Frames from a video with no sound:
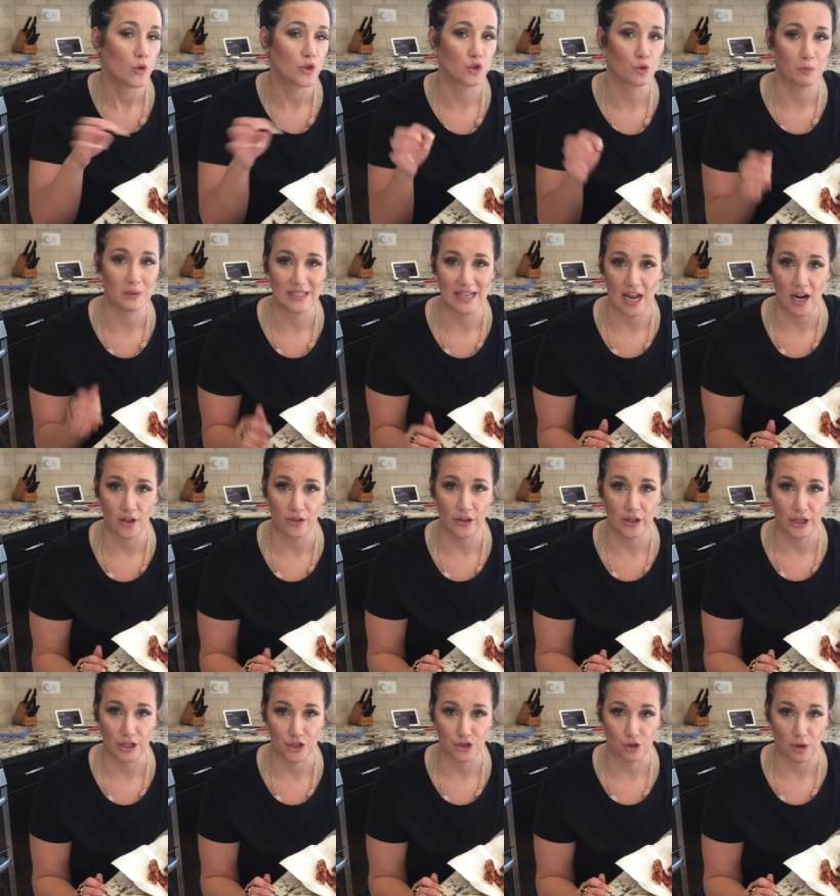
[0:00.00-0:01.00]
which will be down in
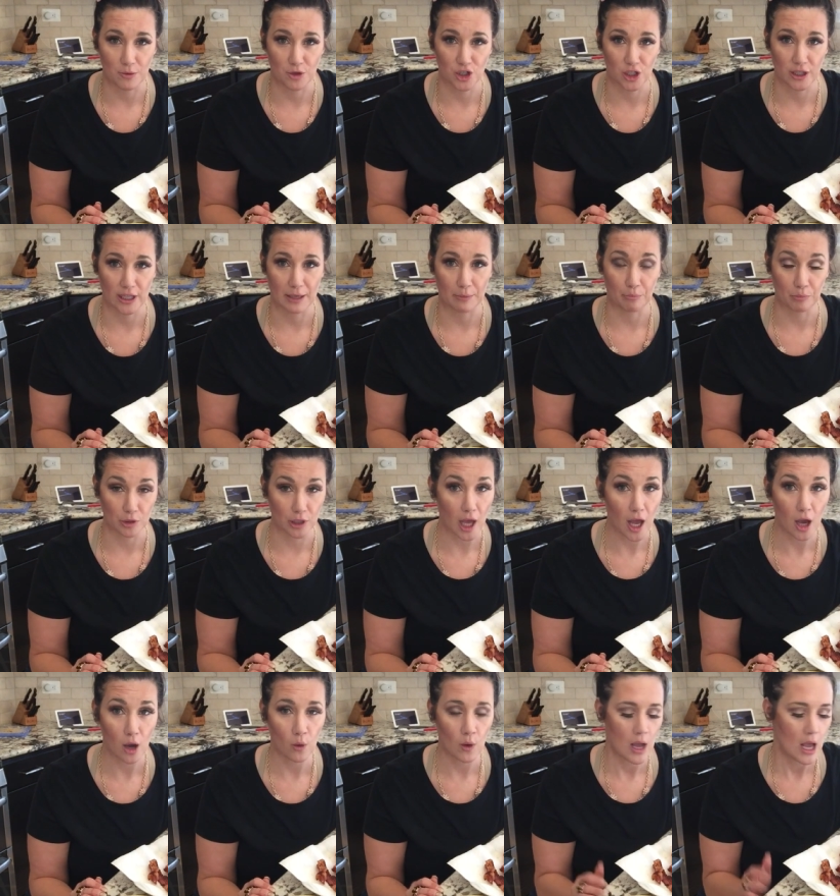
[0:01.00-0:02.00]
the description link
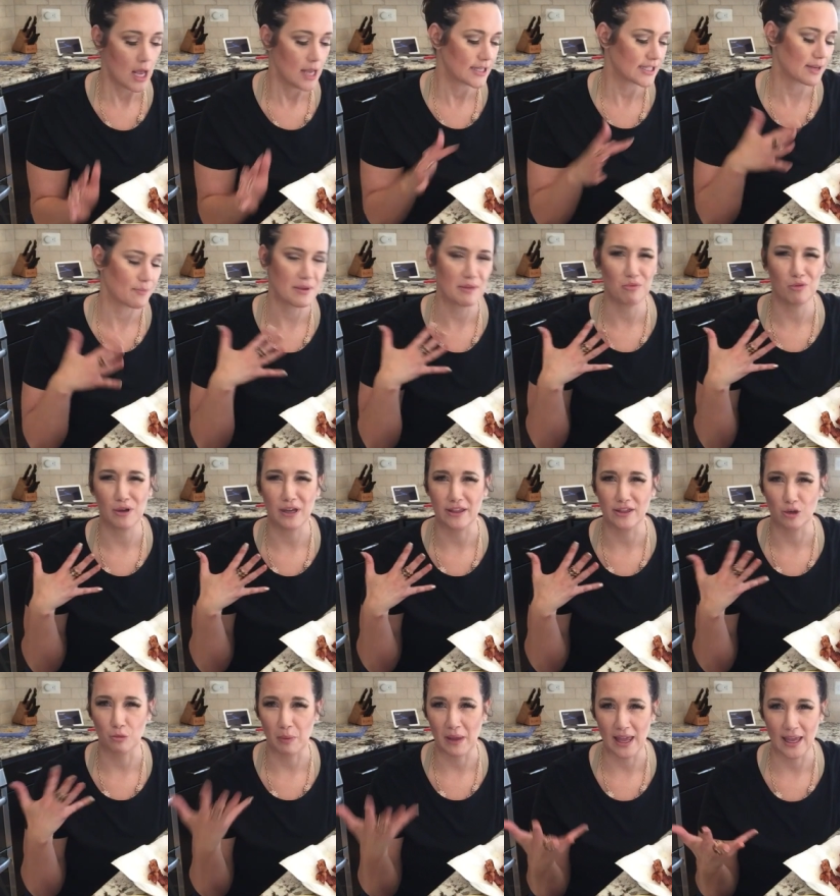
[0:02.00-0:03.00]
below. Some people get
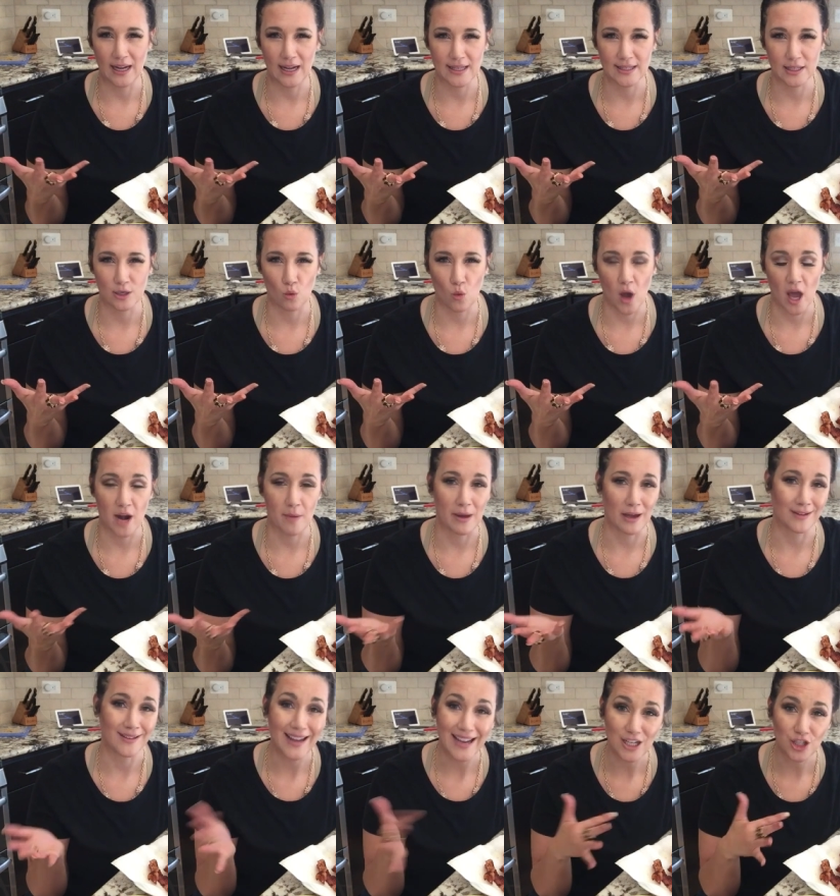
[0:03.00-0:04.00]
their panties in a wad
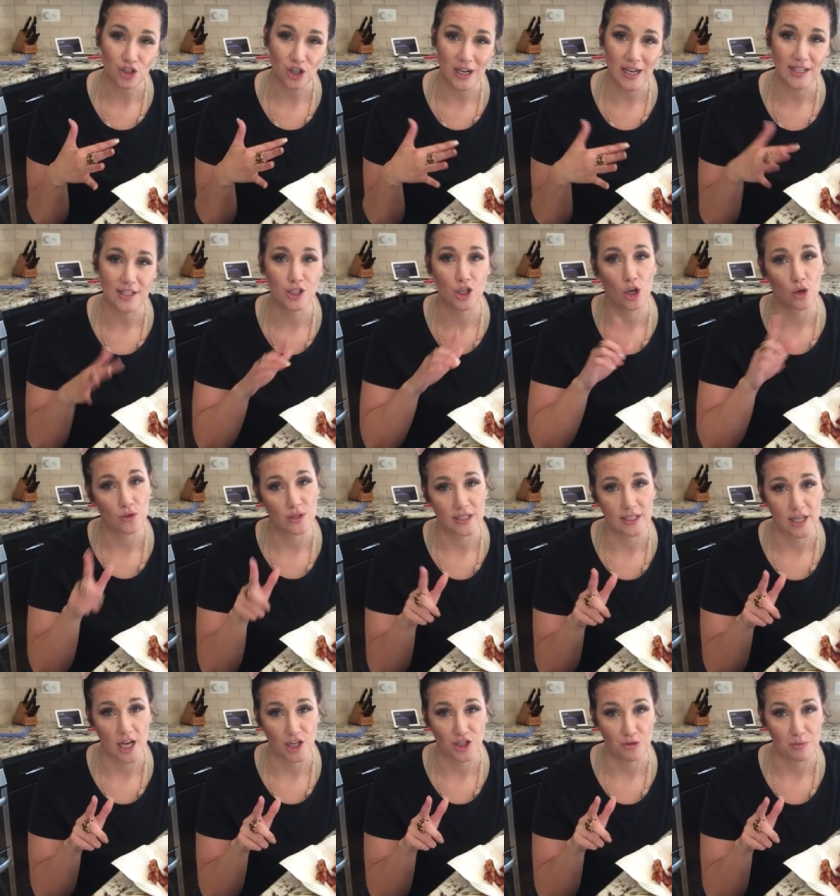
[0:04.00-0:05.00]
about nitrates. Go
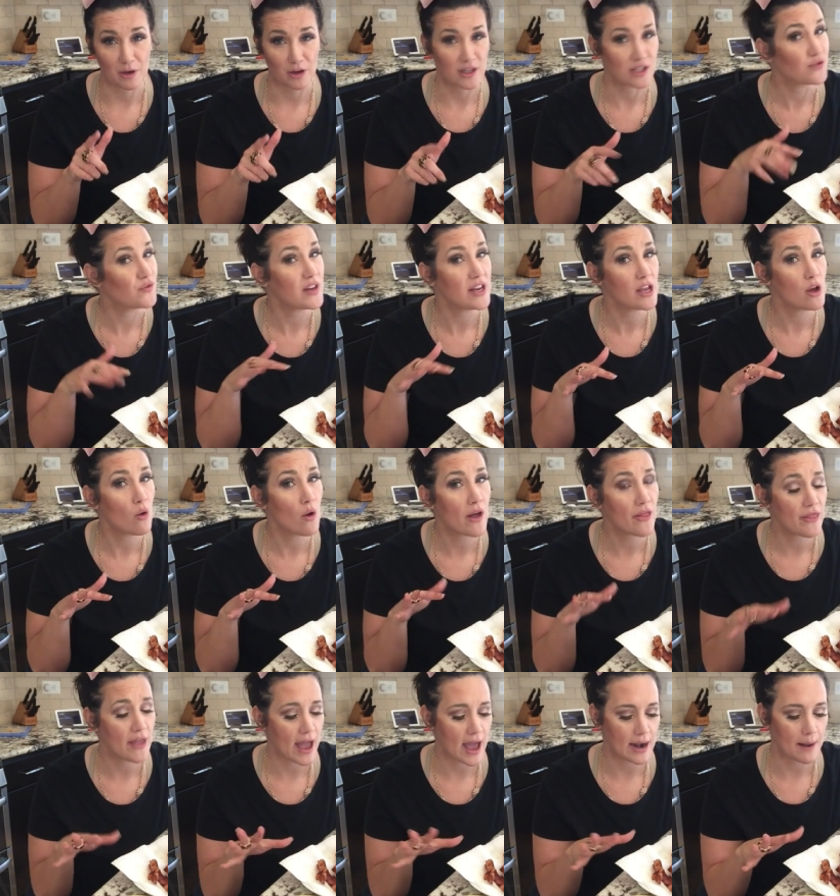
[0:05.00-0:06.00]
see Dr. Barry's video
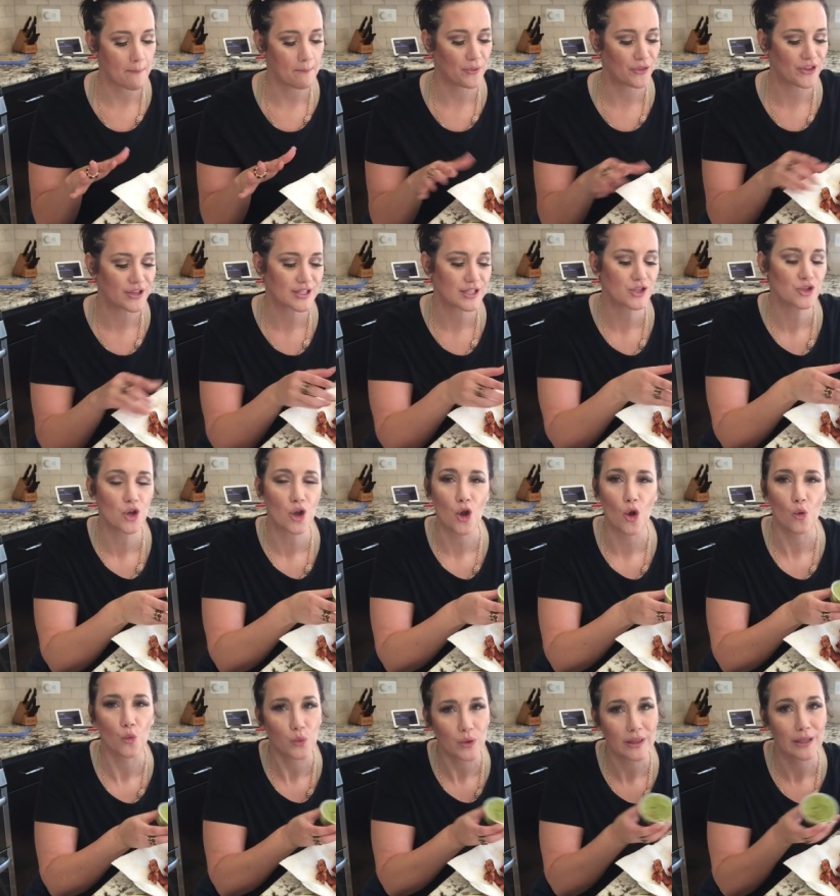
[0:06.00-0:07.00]
on that. But this is
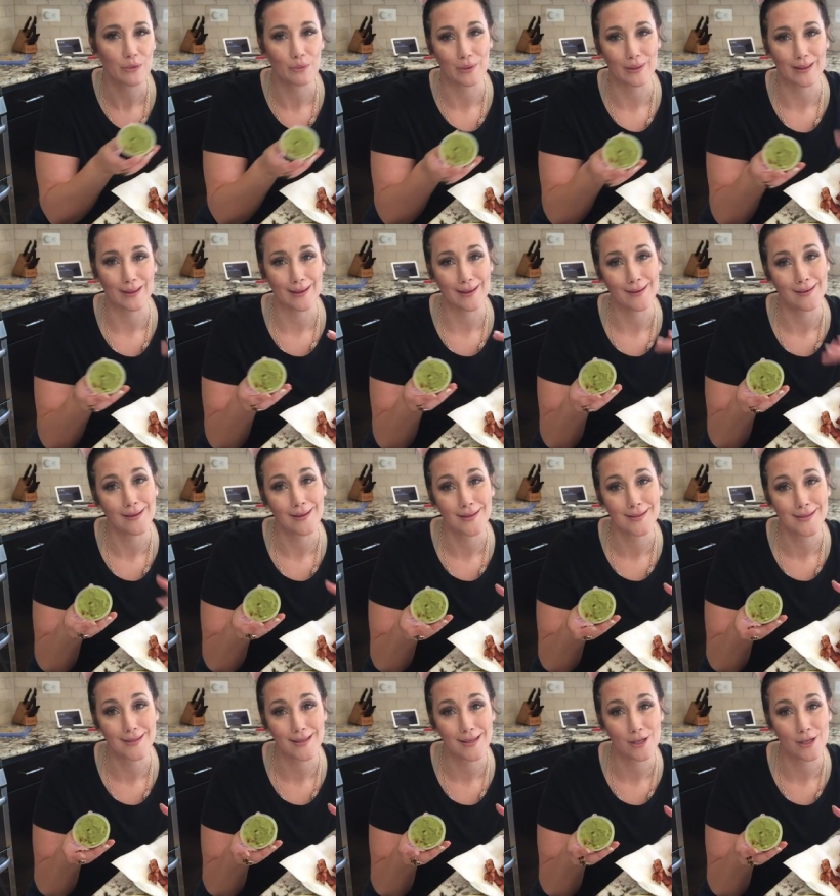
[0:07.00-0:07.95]
a really an easy